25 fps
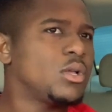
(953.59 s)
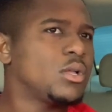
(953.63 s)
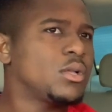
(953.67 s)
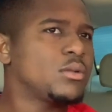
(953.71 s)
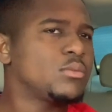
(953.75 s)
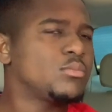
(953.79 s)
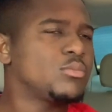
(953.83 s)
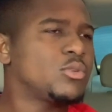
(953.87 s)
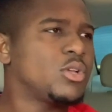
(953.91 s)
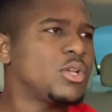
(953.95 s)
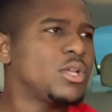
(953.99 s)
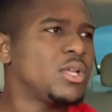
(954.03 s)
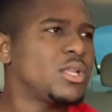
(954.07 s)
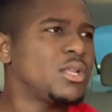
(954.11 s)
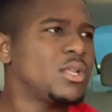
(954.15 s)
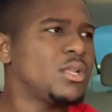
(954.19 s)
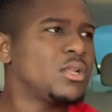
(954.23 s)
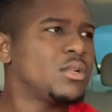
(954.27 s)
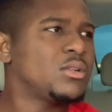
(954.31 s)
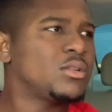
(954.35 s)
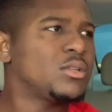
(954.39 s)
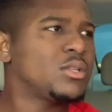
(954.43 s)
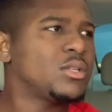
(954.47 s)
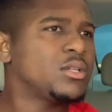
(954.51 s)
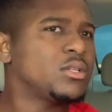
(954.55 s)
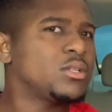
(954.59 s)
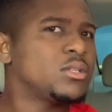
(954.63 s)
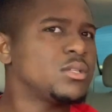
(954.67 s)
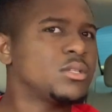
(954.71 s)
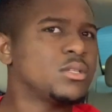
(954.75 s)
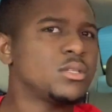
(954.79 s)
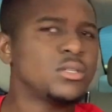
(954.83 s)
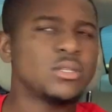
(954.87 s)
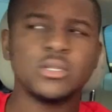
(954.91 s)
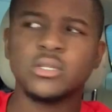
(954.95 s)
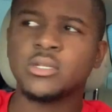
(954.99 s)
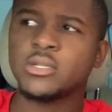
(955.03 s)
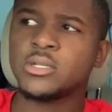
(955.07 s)
Alright, it's gonna be three
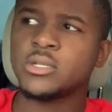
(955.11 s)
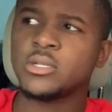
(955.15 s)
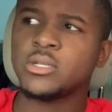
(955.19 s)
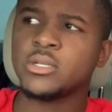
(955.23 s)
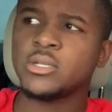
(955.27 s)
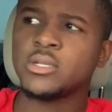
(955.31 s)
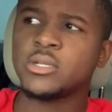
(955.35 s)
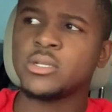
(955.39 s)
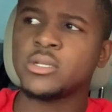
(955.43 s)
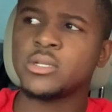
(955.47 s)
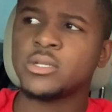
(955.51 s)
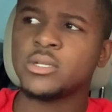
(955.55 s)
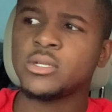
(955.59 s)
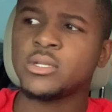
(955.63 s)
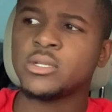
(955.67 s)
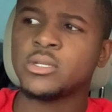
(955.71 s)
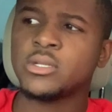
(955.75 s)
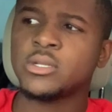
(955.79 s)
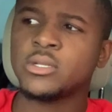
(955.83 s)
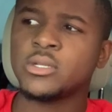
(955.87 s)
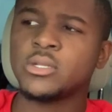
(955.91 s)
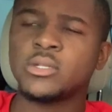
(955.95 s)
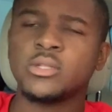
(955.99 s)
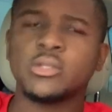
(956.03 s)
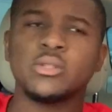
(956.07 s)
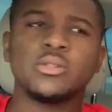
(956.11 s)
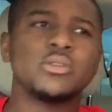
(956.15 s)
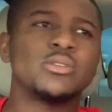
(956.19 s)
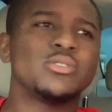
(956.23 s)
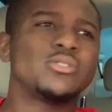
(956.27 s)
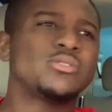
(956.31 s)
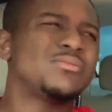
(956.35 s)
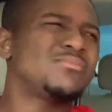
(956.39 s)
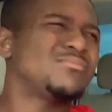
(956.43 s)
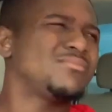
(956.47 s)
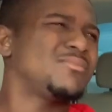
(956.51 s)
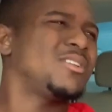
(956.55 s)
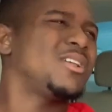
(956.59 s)
twenty-five the first window. Thank you. Thank
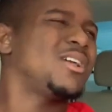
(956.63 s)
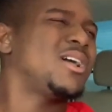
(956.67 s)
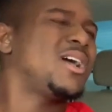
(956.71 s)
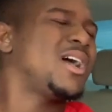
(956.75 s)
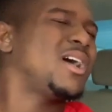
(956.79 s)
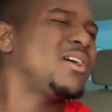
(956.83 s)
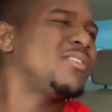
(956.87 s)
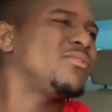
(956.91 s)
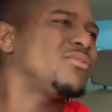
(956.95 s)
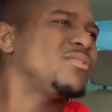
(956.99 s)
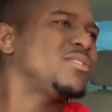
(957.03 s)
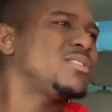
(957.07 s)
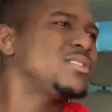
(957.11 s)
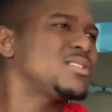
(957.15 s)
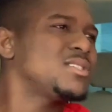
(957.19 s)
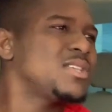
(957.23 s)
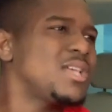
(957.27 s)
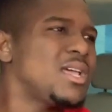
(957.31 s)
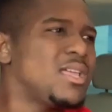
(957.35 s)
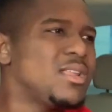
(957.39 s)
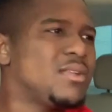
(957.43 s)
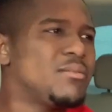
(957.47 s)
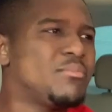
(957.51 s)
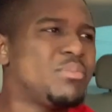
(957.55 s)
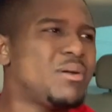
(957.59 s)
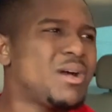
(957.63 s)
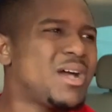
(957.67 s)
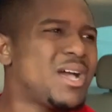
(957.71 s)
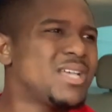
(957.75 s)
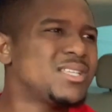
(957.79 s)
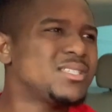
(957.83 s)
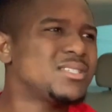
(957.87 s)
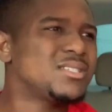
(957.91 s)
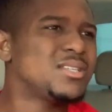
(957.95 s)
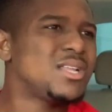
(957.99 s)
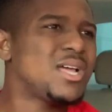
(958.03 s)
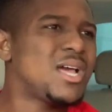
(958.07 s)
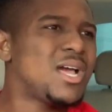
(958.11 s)
you. I'm finna say them pies
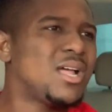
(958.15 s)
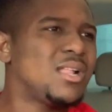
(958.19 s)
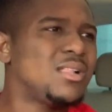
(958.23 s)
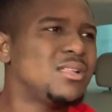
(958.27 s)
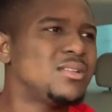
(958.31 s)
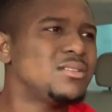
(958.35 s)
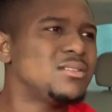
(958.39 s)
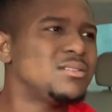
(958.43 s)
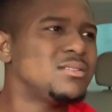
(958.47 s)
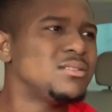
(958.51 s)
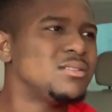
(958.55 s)
a dollar.